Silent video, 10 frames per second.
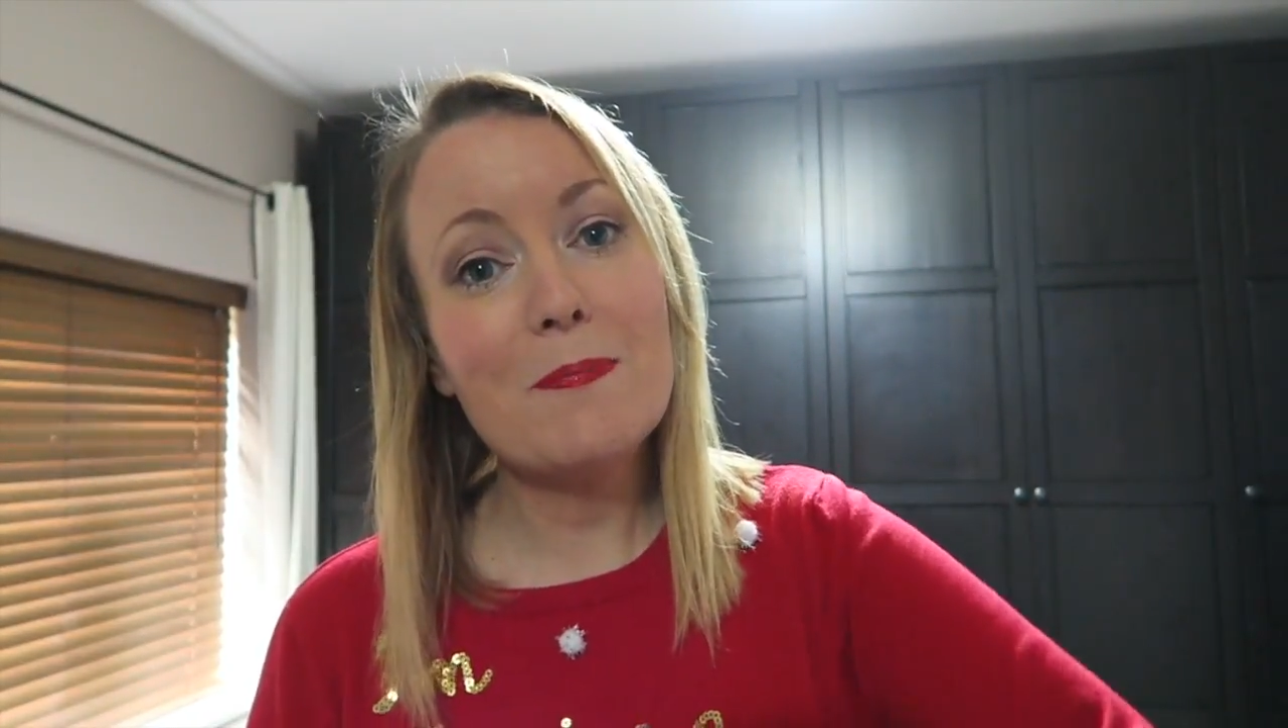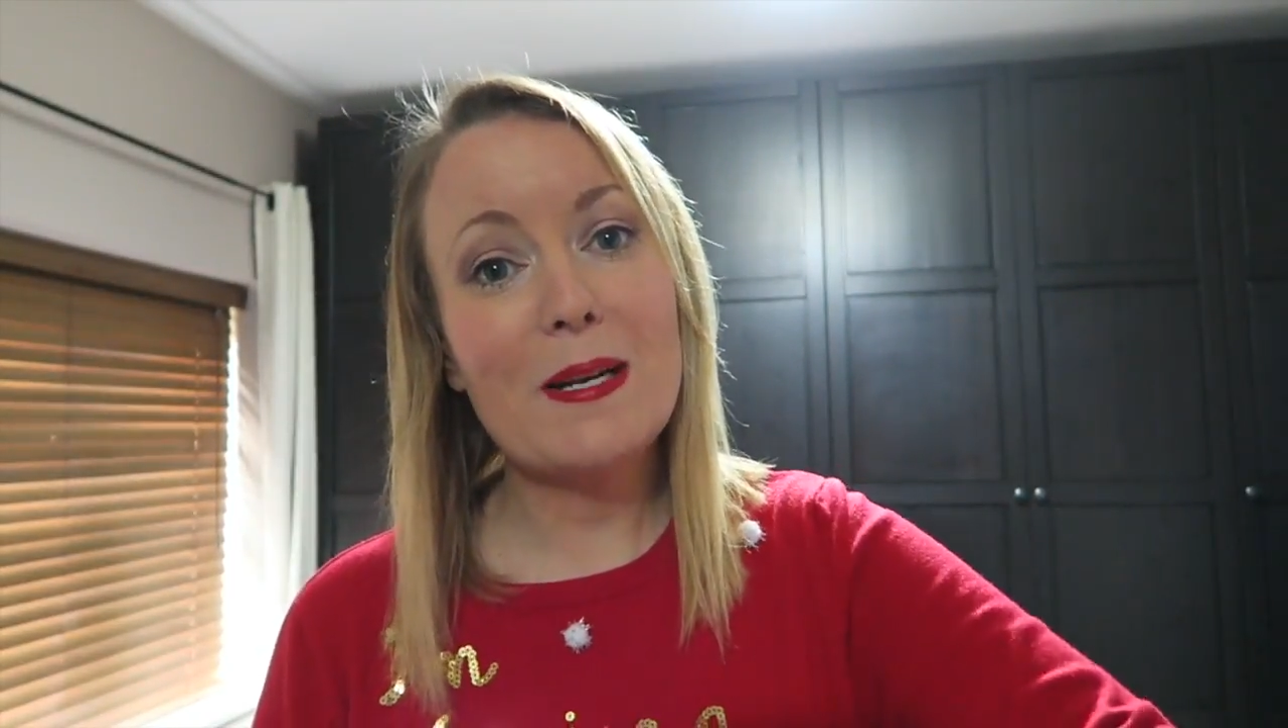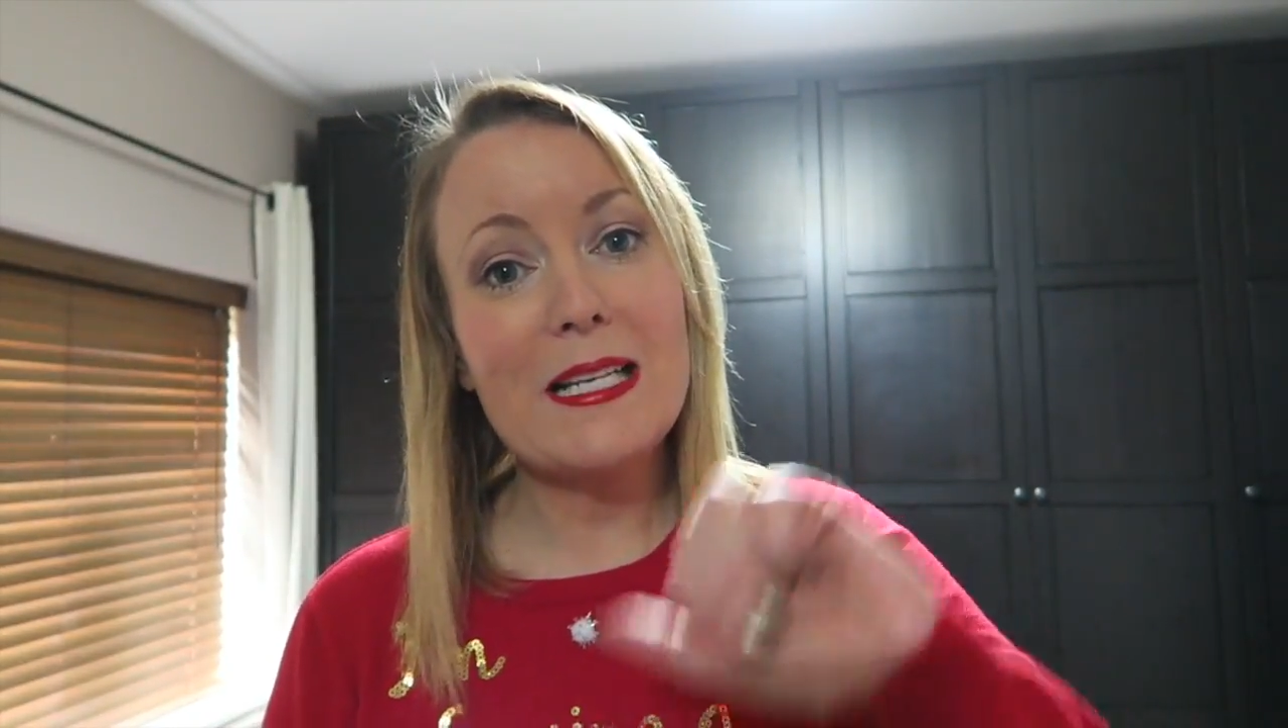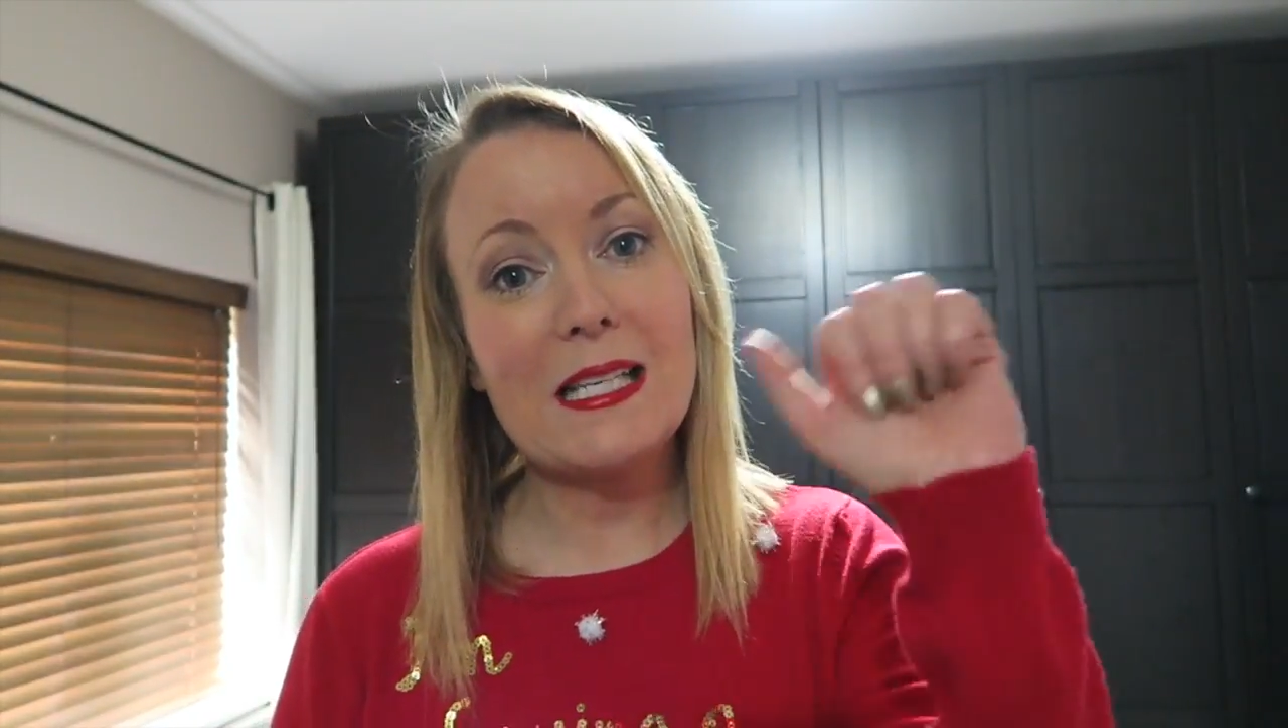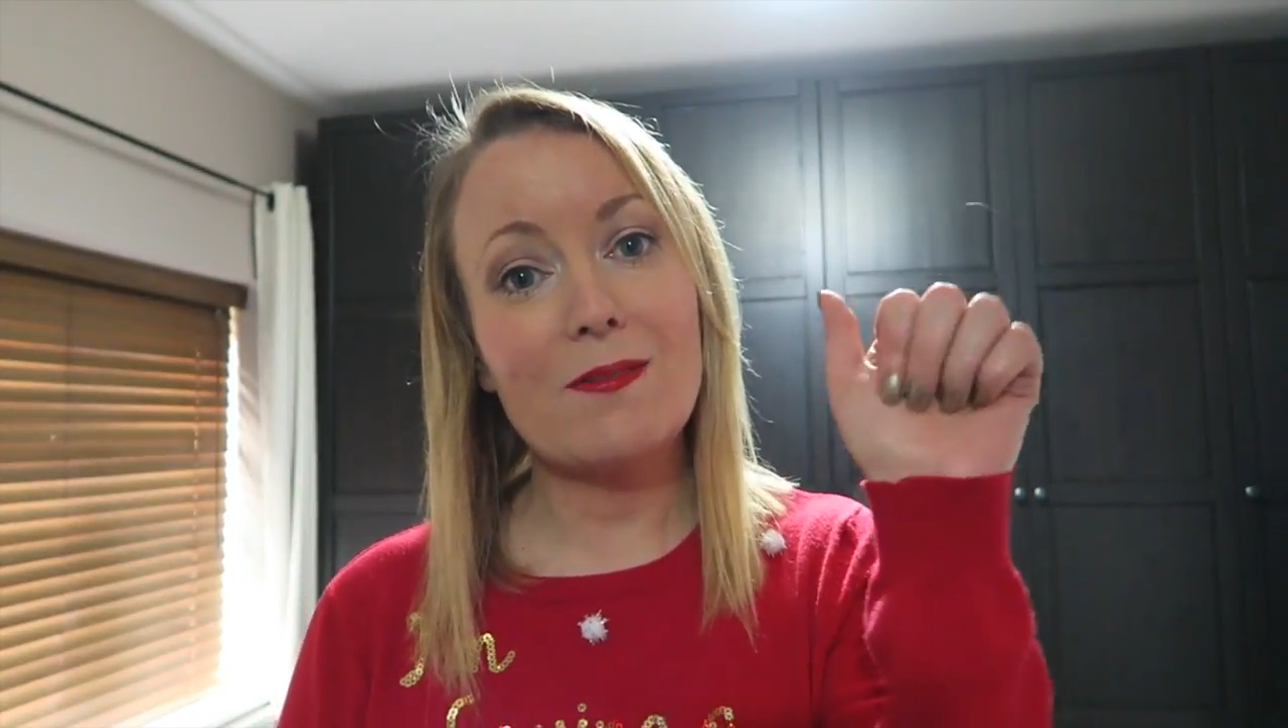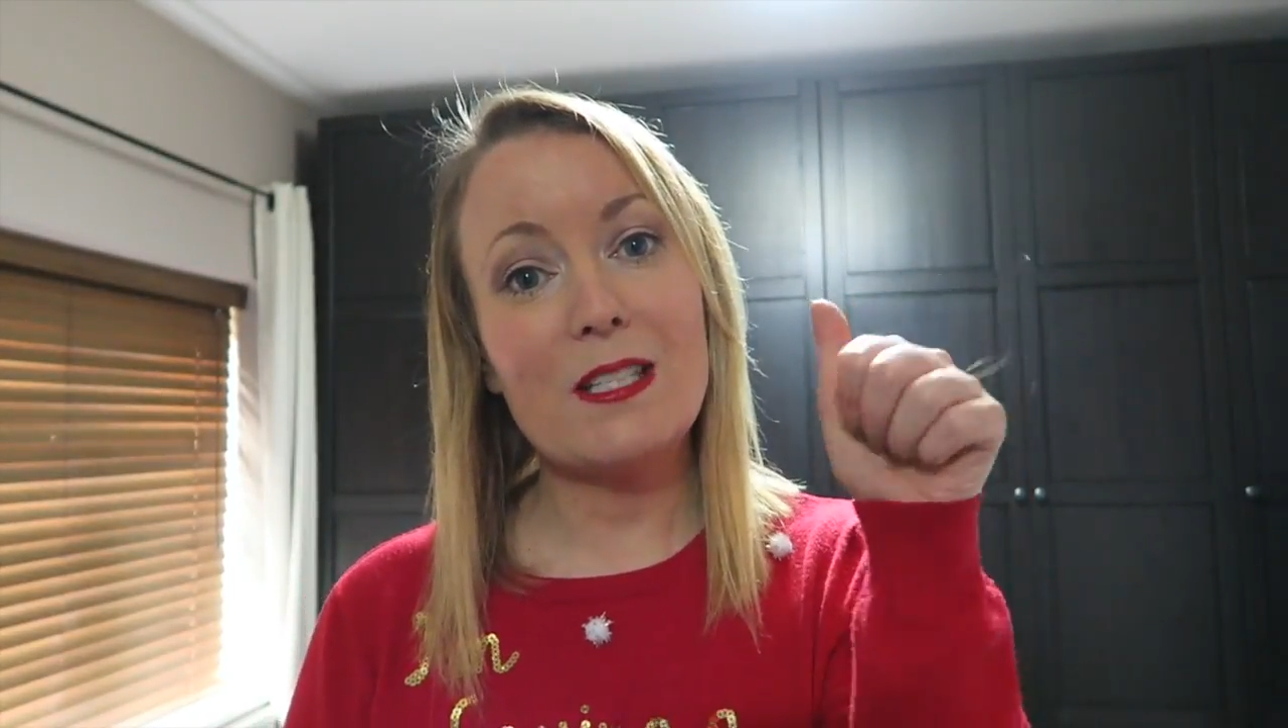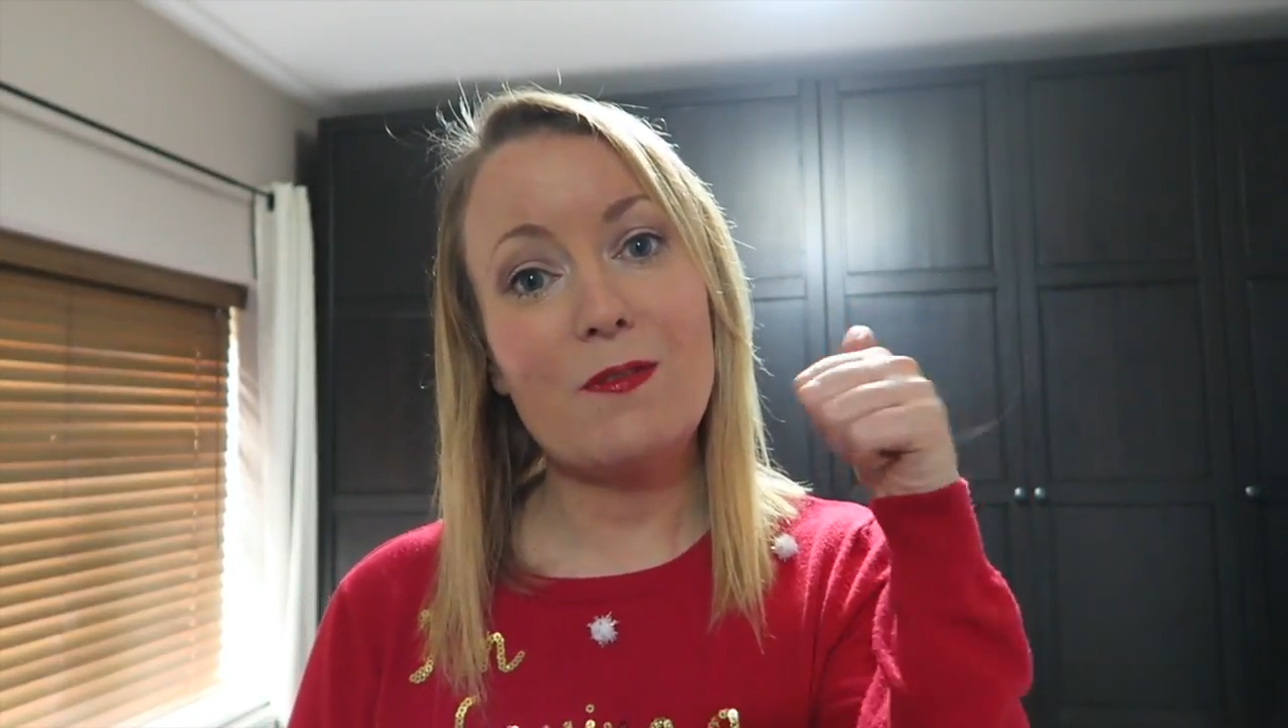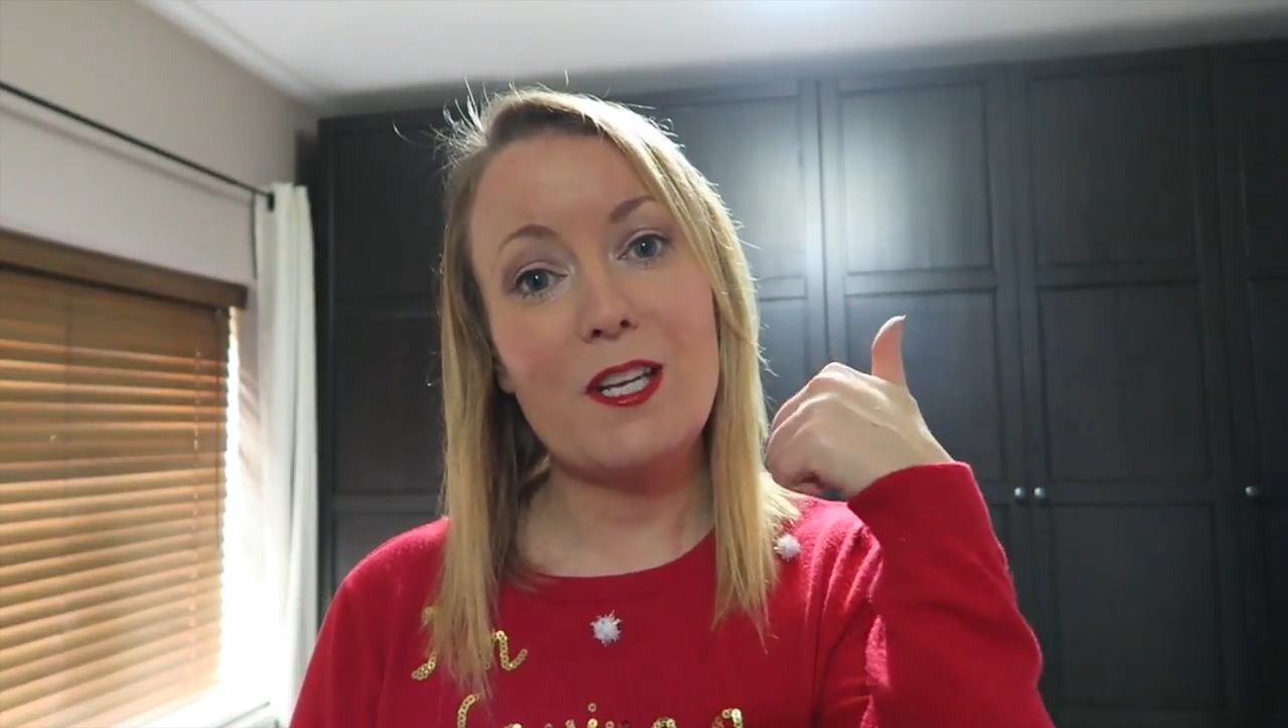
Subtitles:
Please give this